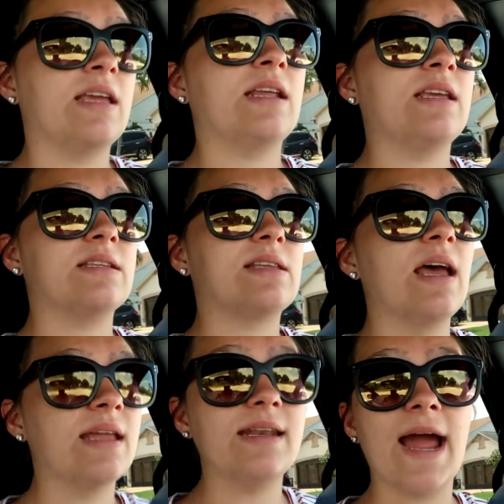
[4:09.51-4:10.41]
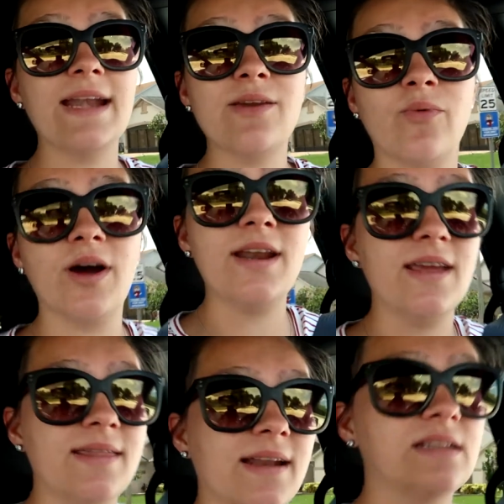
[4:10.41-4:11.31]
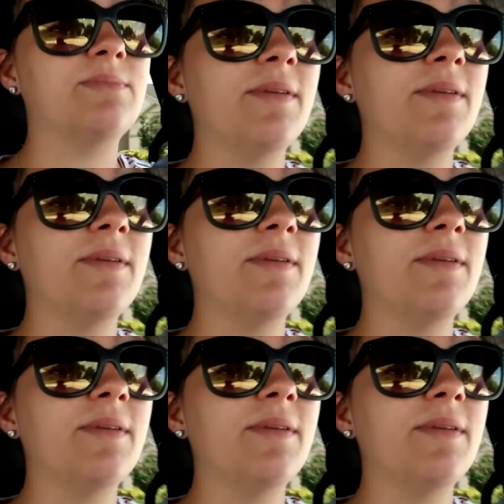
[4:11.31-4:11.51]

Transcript: It is 91, and that is